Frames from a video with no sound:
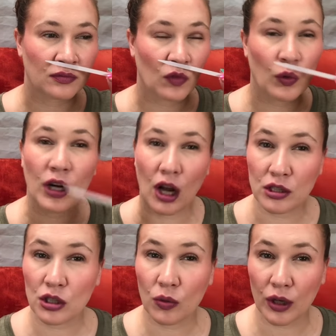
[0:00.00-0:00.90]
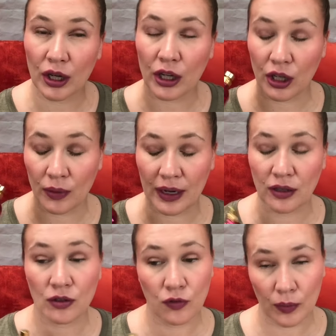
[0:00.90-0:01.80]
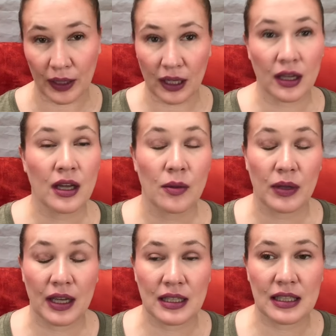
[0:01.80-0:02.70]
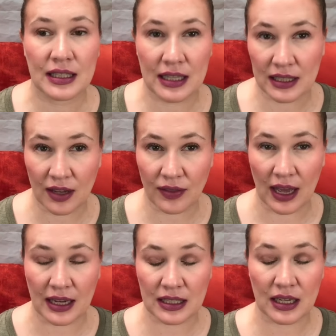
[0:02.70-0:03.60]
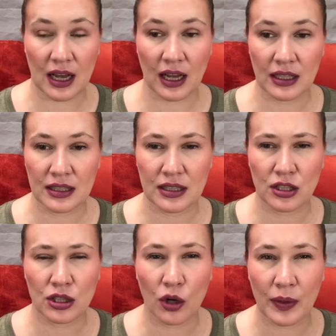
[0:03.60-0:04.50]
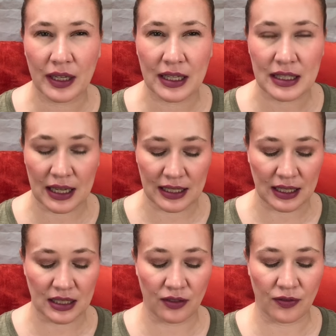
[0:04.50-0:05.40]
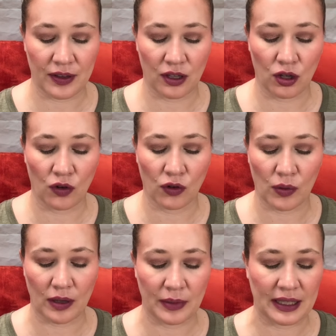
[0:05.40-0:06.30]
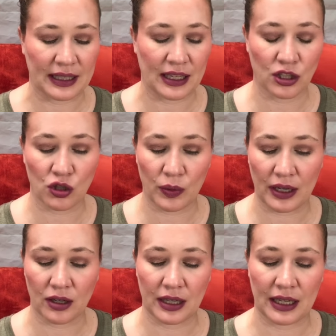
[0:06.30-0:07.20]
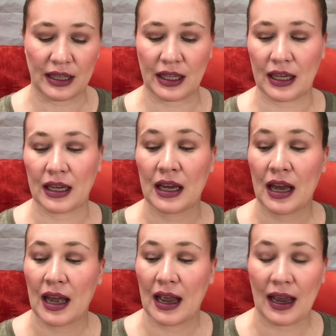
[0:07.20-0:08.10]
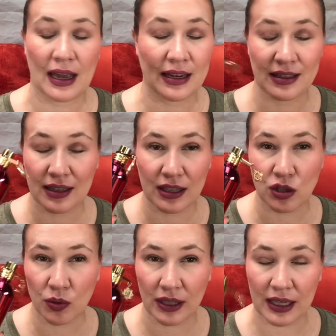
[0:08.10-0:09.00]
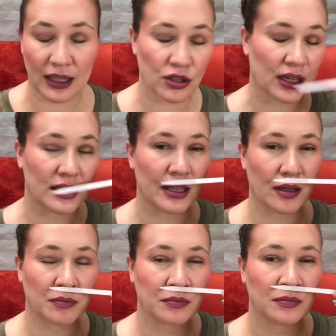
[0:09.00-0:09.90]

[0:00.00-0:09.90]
would also work year round for me because it does have that uh, soapiness. It doesn't feel overwhelmingly sweet or anything. And it's really interesting.